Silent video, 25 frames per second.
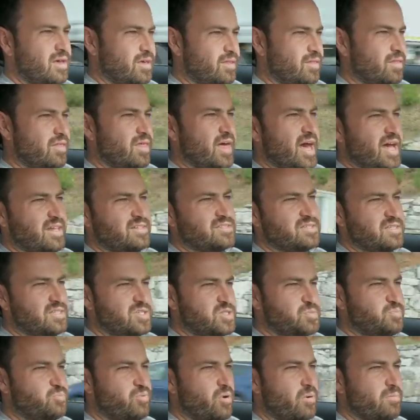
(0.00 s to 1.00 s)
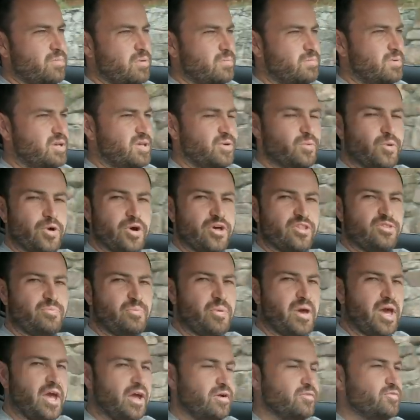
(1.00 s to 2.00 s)
And that is probably worth
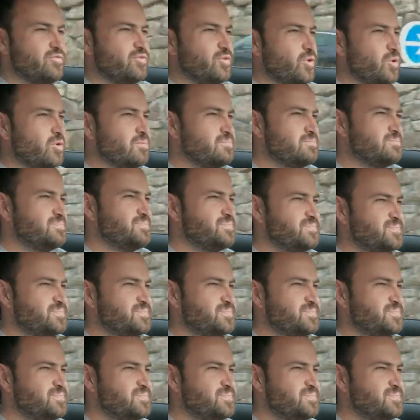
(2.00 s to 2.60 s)
paying for.